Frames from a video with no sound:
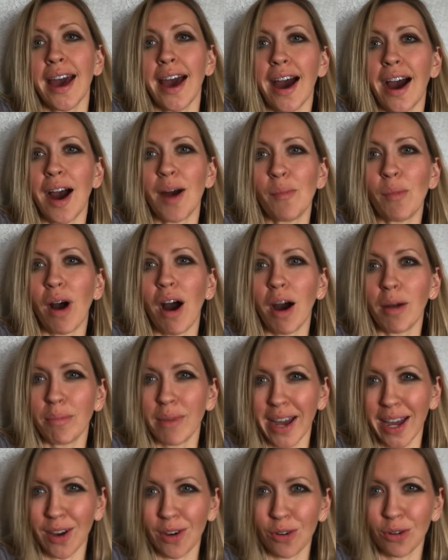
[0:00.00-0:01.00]
On
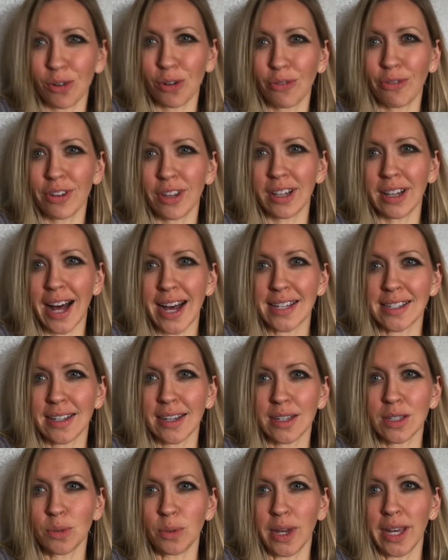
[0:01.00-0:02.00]
my own, over the last
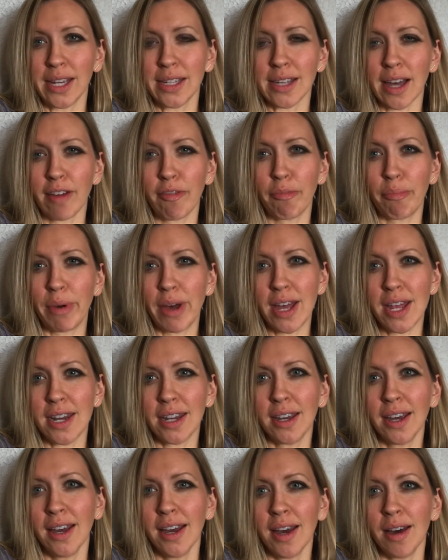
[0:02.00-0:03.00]
6 weeks, I've been
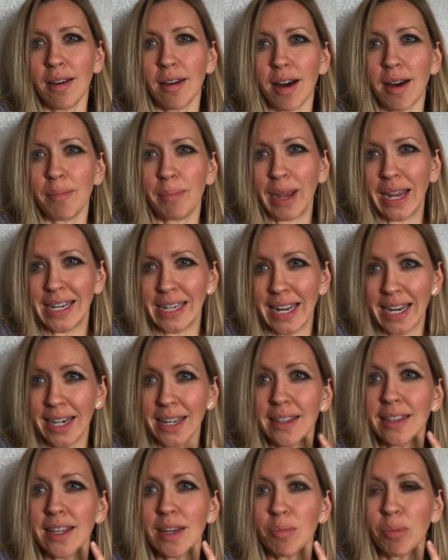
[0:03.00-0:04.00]

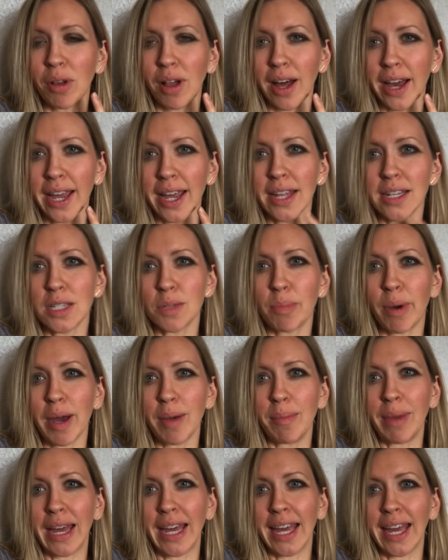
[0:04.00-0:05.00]
maintaining the appliance by
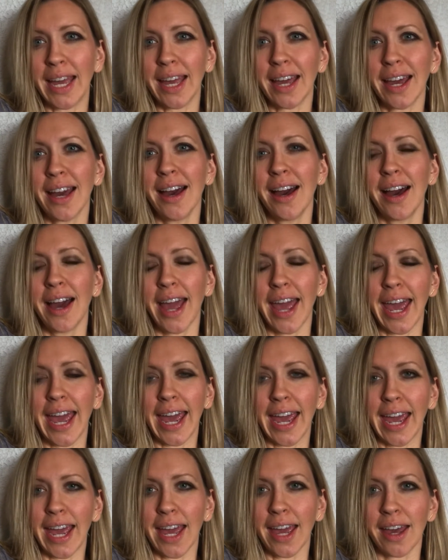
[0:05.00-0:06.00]
making
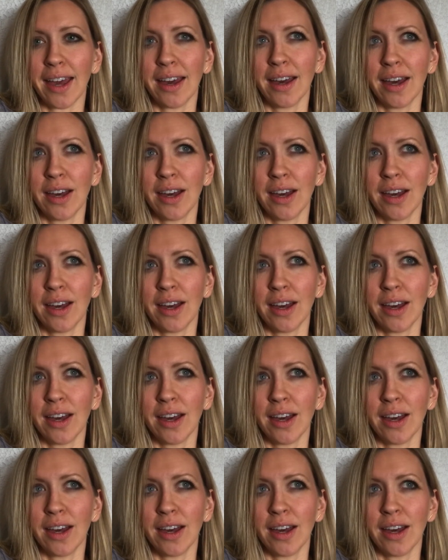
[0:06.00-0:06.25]
a